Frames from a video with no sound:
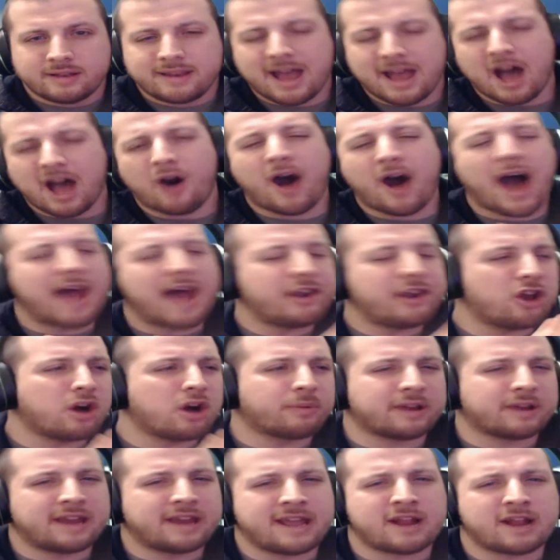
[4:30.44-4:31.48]
Now, I know I'm
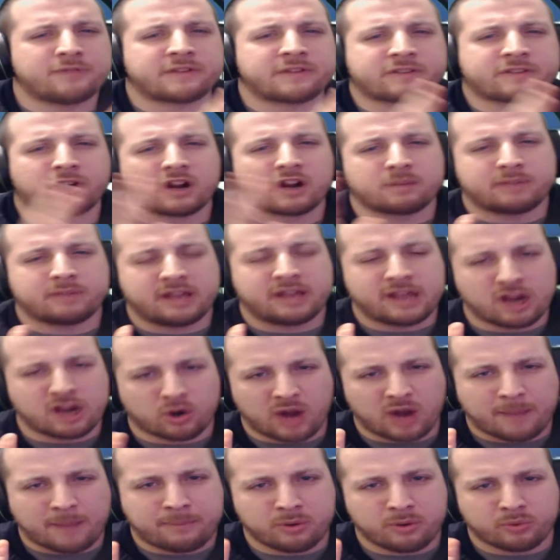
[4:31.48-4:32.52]
going to hear this argument here,
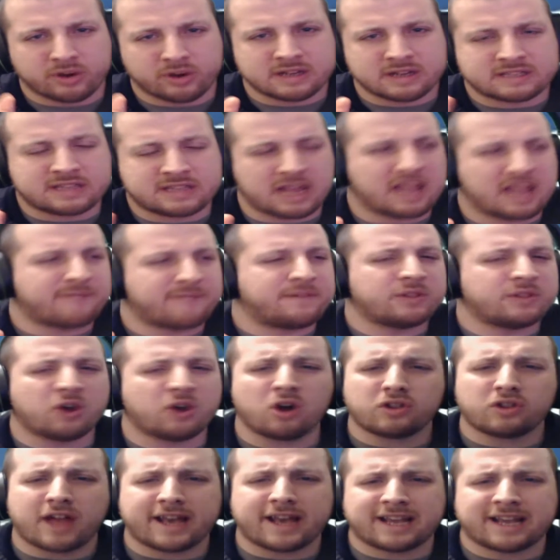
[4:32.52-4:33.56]
right? People are going to say, if you
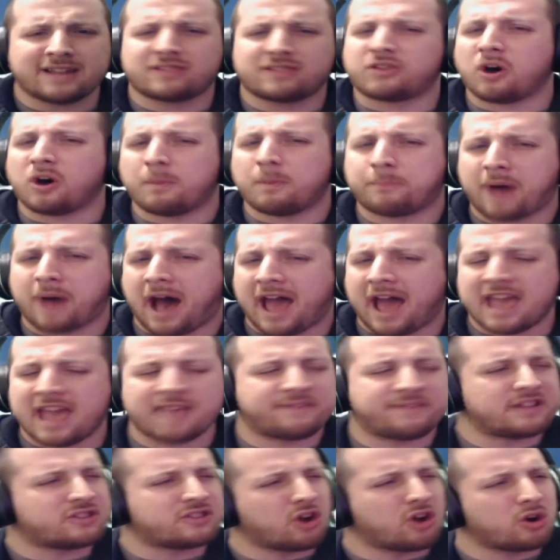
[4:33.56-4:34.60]
don't like it, don't buy it.
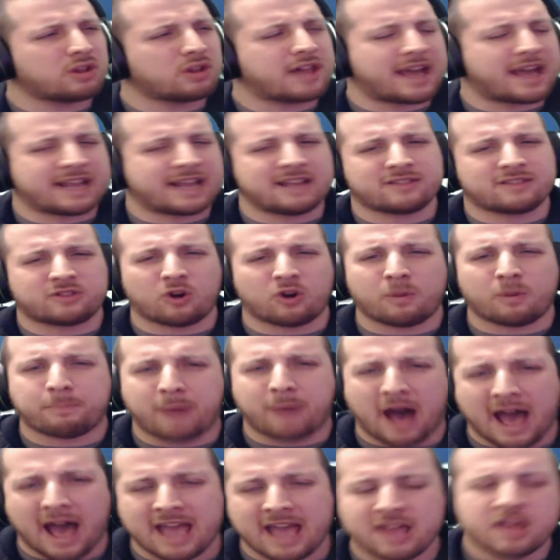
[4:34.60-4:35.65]
If you don't like it, don't
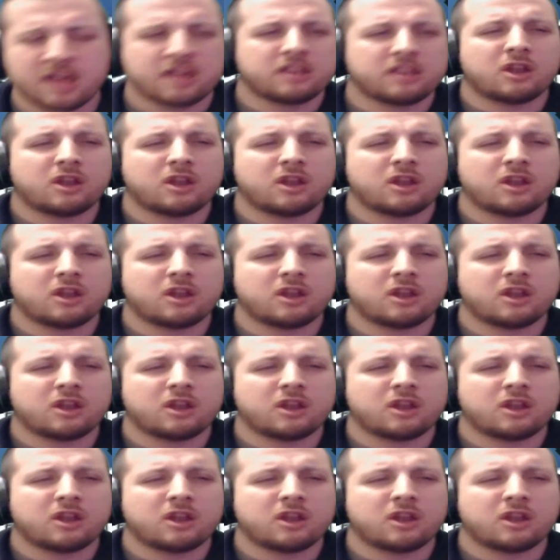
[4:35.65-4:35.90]
buy it.